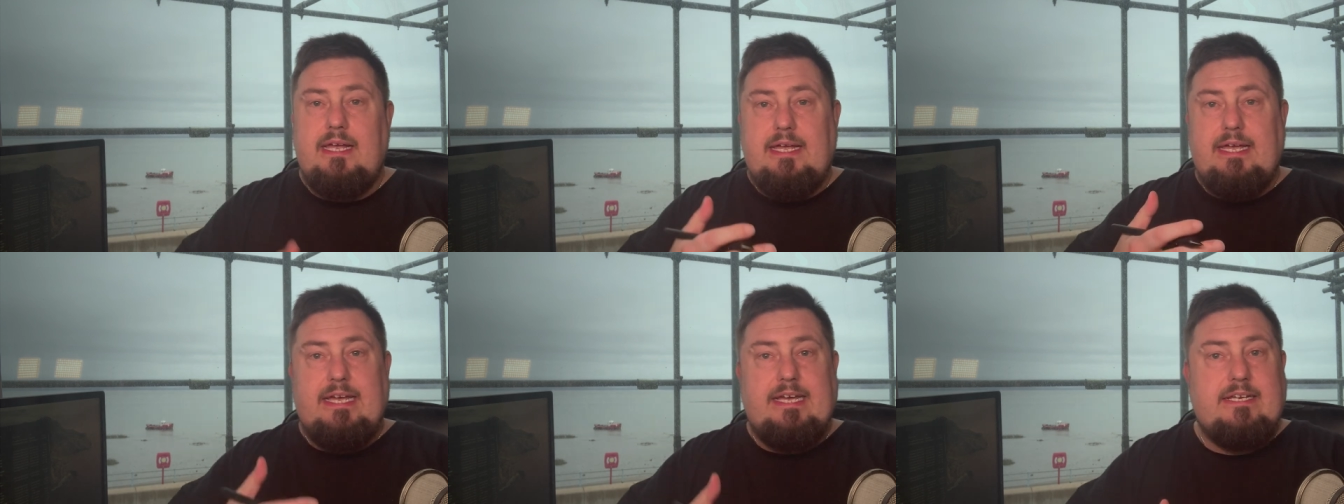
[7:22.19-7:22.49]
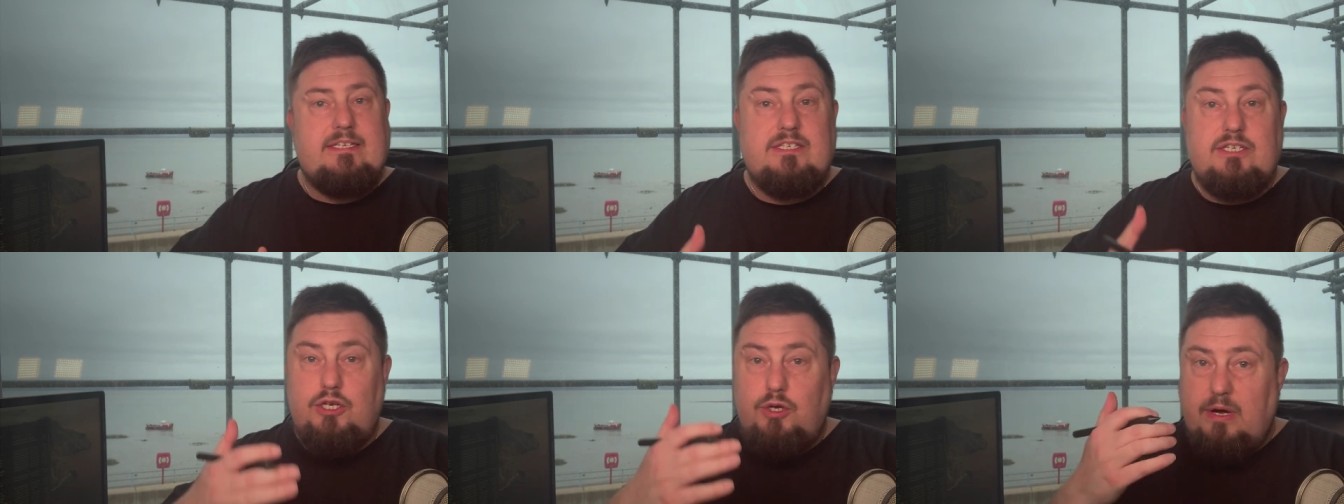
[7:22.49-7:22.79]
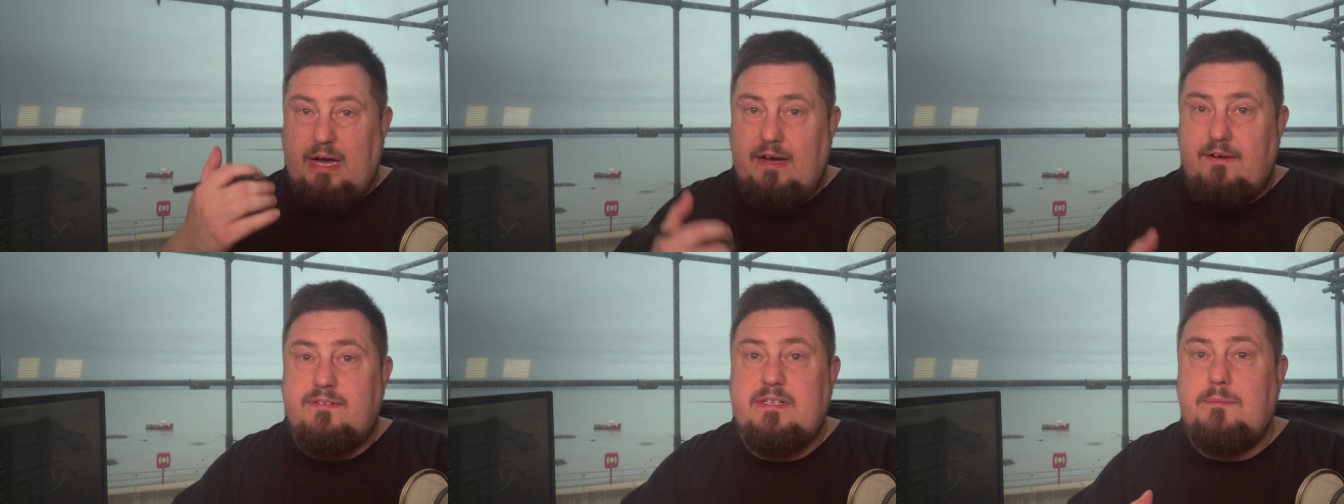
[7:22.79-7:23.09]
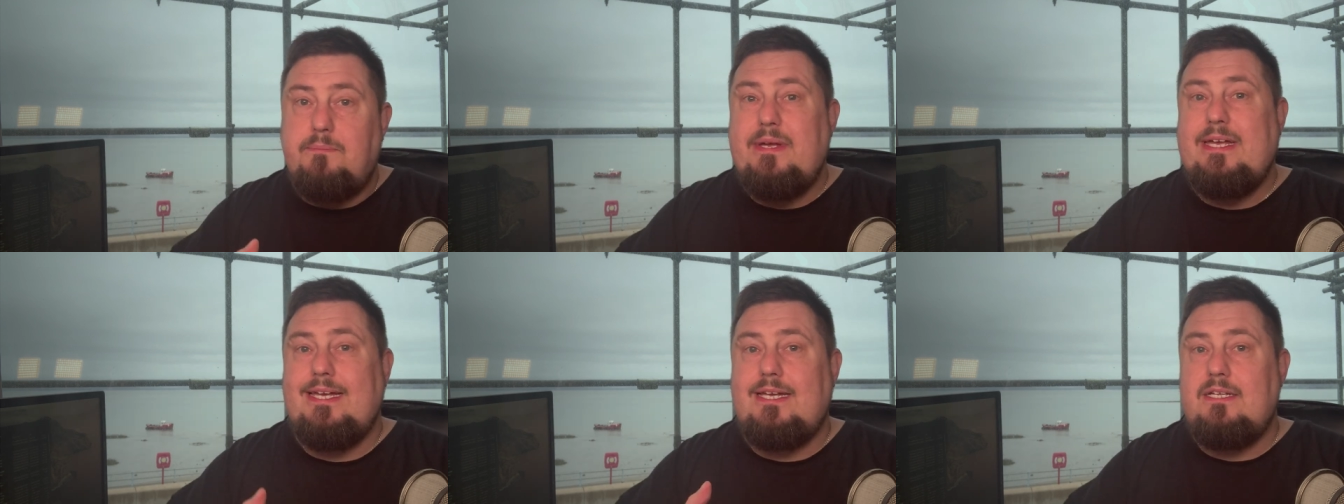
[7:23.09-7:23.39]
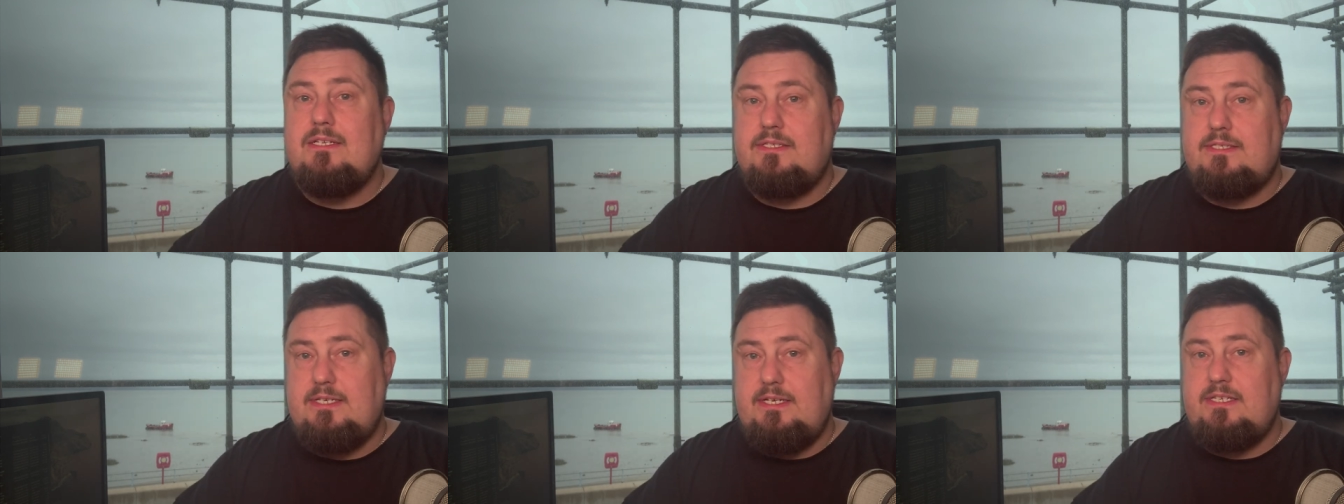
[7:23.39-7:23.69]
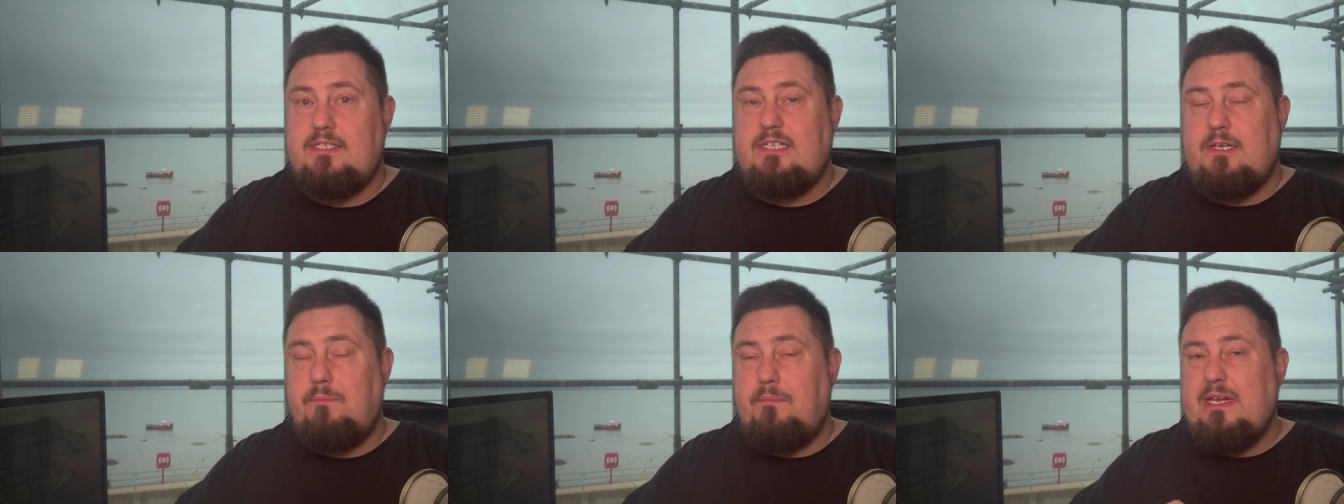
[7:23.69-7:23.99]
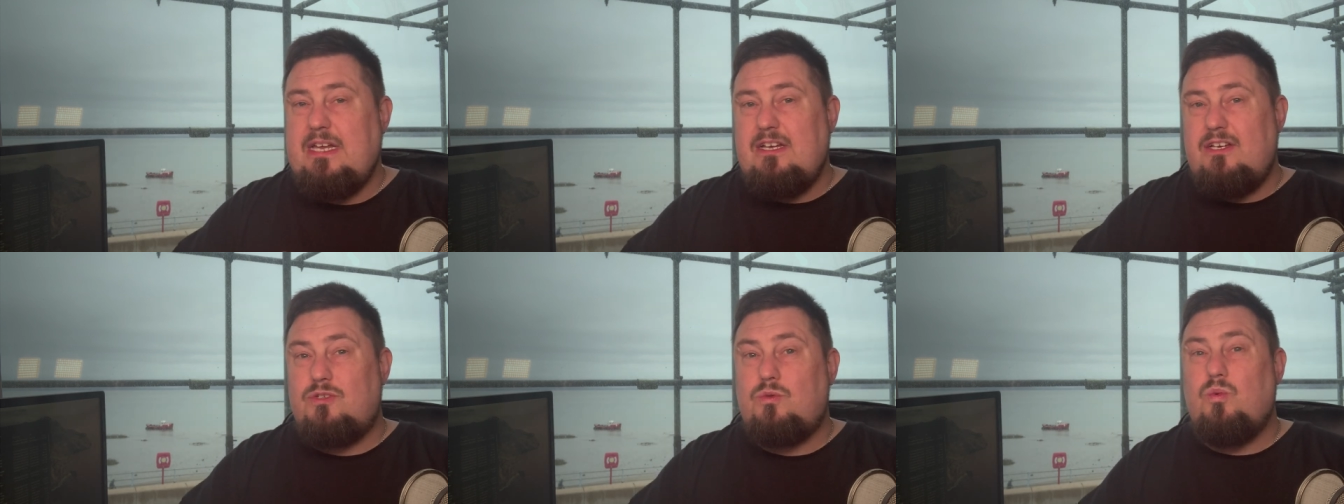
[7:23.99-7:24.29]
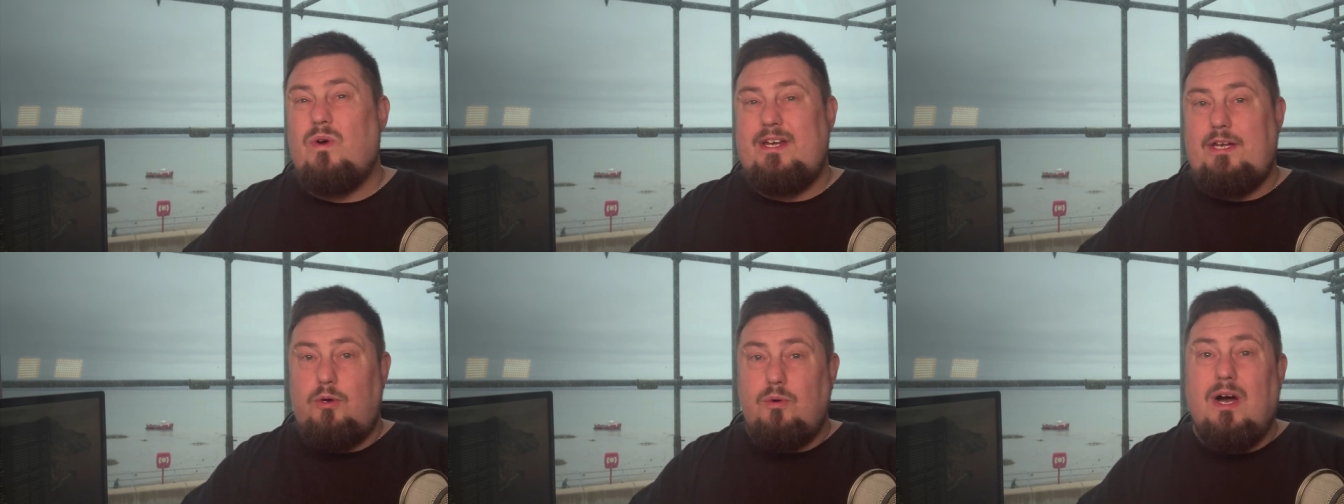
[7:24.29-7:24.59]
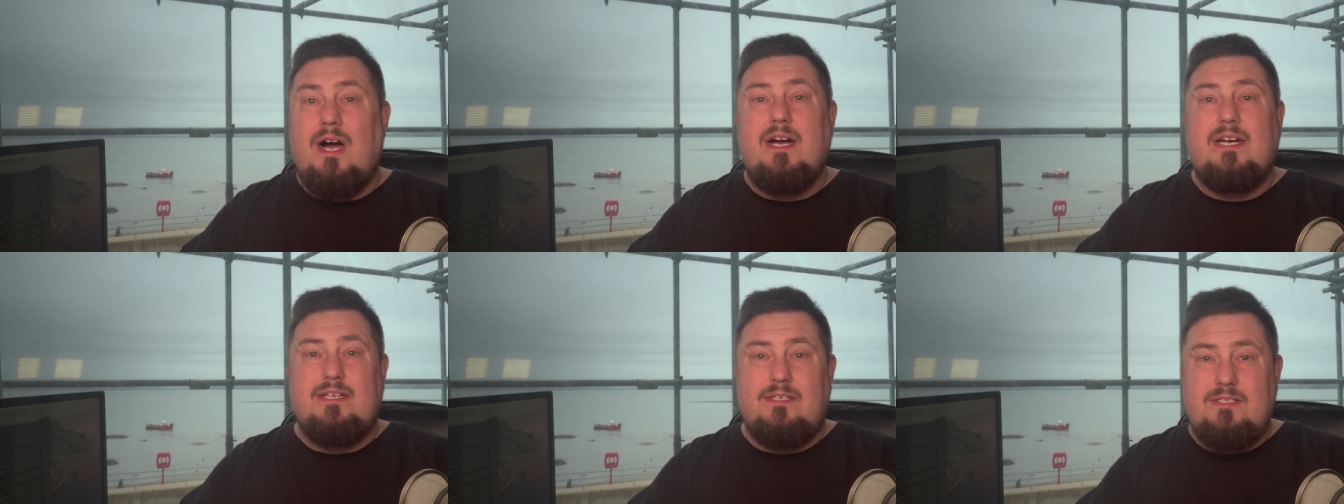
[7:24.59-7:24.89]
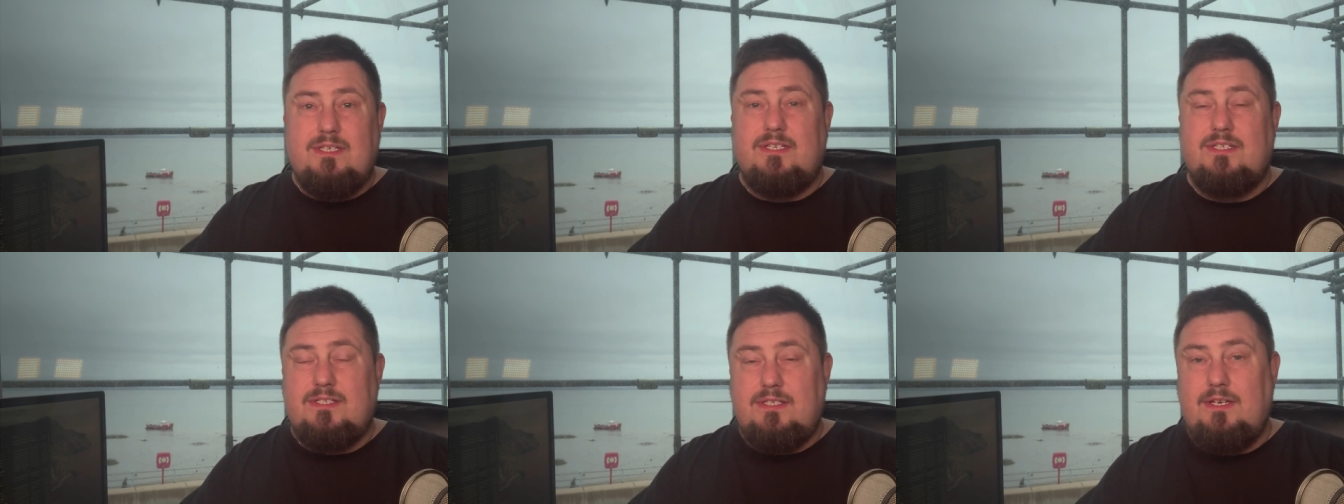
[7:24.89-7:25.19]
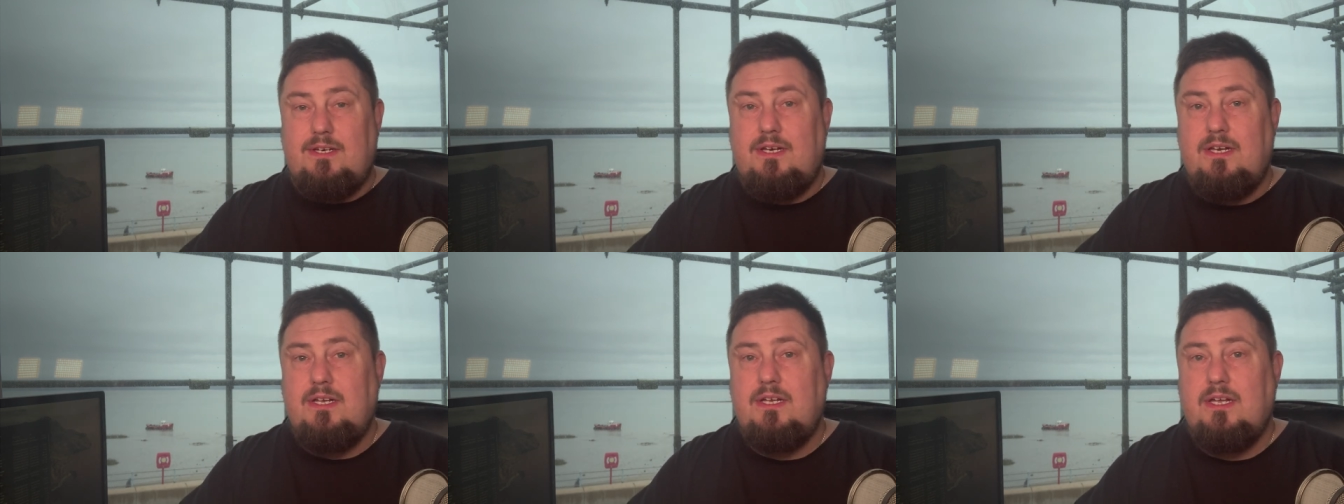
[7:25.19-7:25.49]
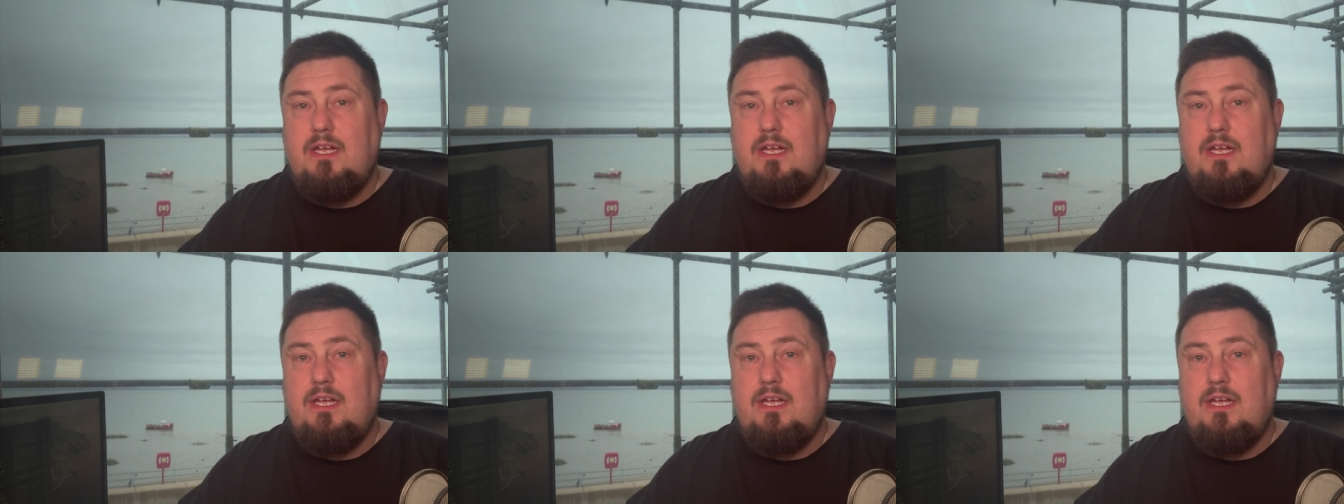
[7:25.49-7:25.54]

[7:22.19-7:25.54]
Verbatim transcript: is you have to be consistent because when you are consistent,